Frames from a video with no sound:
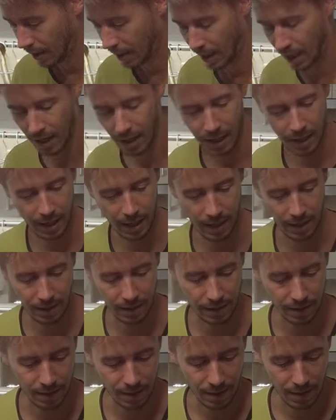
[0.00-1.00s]

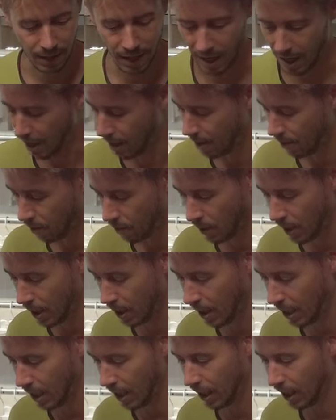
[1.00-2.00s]
And yeah, we
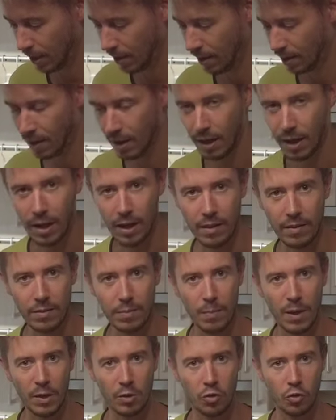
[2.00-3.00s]
need as
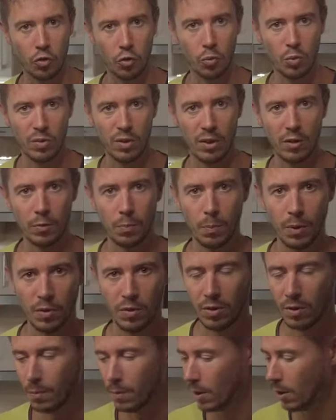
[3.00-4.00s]
much juice as
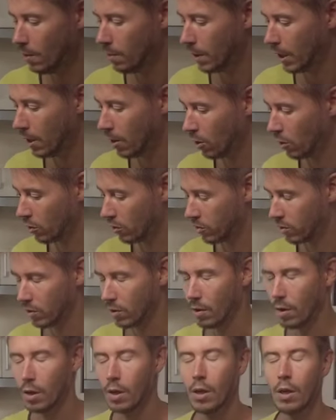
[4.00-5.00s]
possible
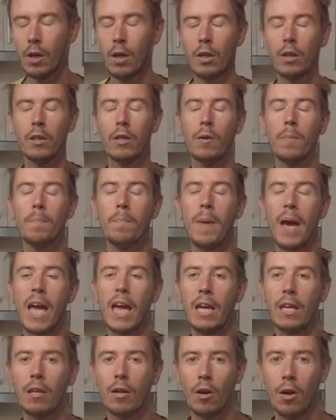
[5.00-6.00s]
because the
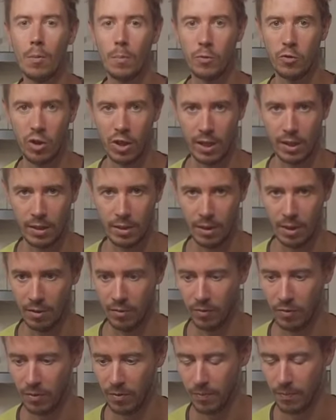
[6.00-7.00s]
main
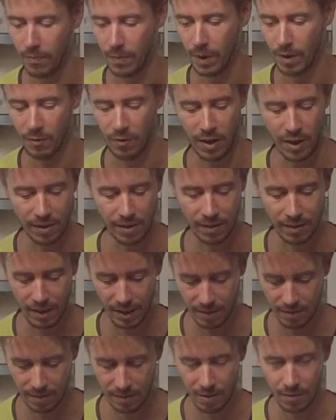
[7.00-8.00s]
objective with
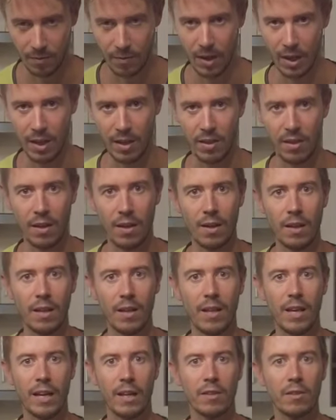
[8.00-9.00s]
this, with
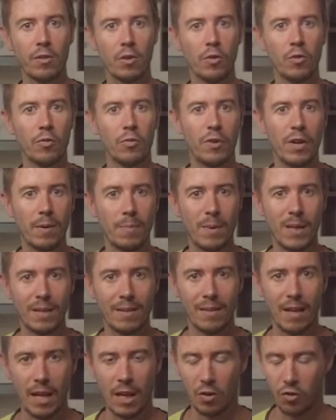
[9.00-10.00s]
lacto
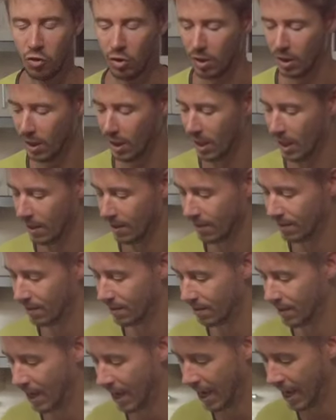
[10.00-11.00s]
fermentation,
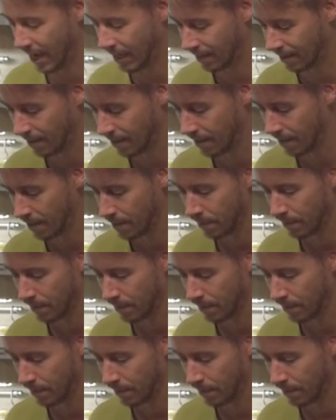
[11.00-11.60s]
is that